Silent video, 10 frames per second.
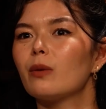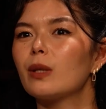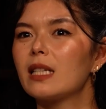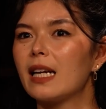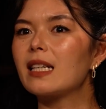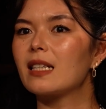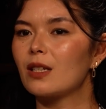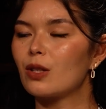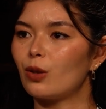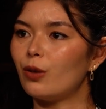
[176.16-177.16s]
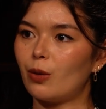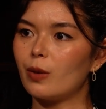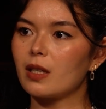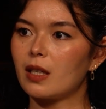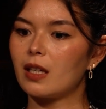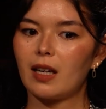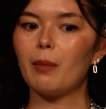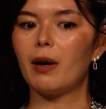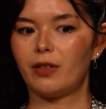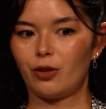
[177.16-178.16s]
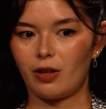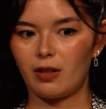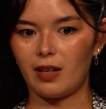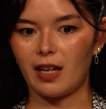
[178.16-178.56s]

what's next in store, who is going to come after Jonathan